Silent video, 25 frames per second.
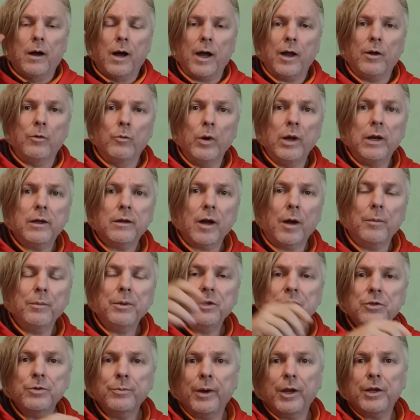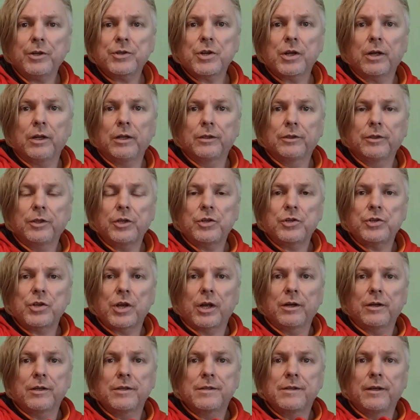Hi, welcome into my channel. This
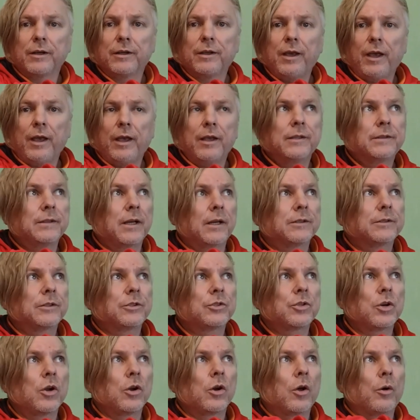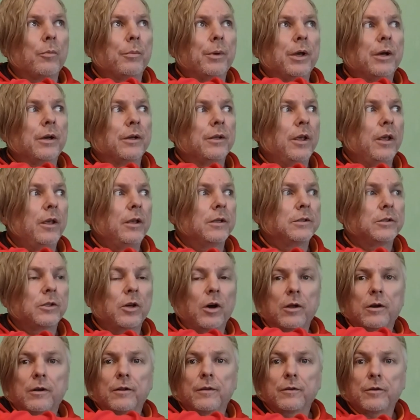channel is the Gains Astronomy, a Gains
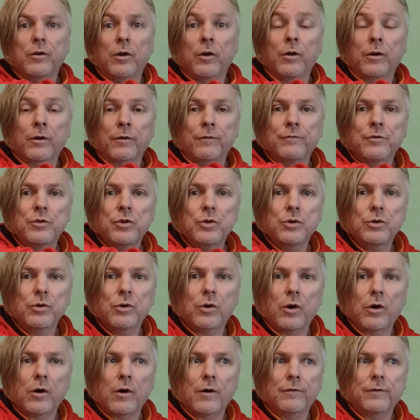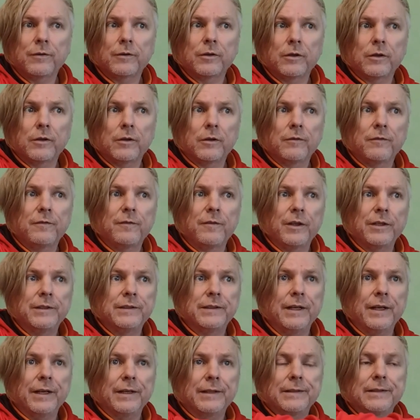current view of
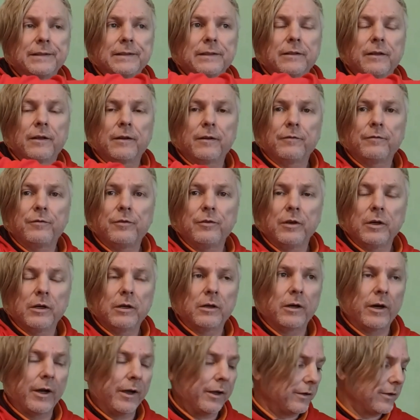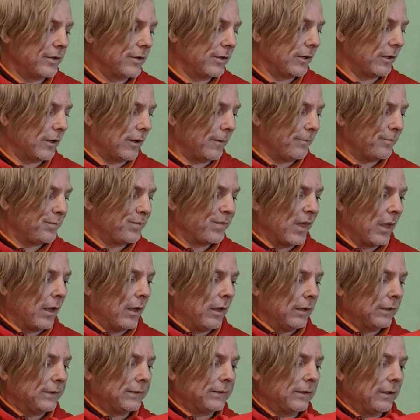physics and
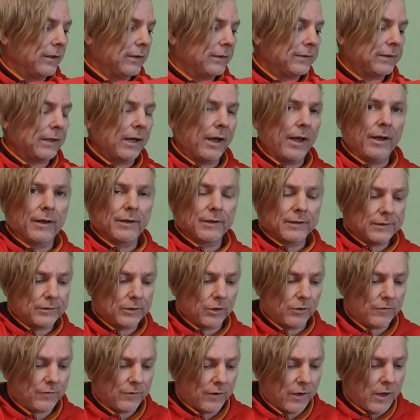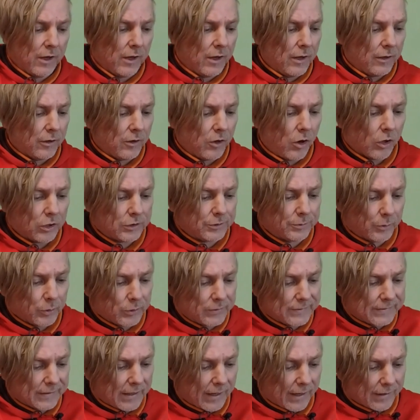science, of
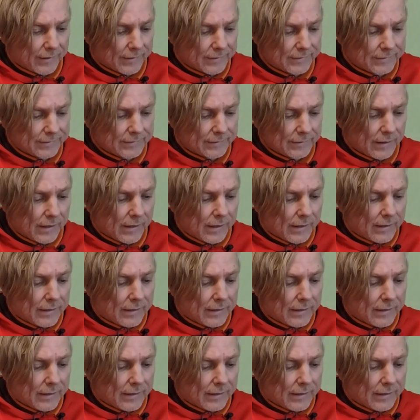cosmos science.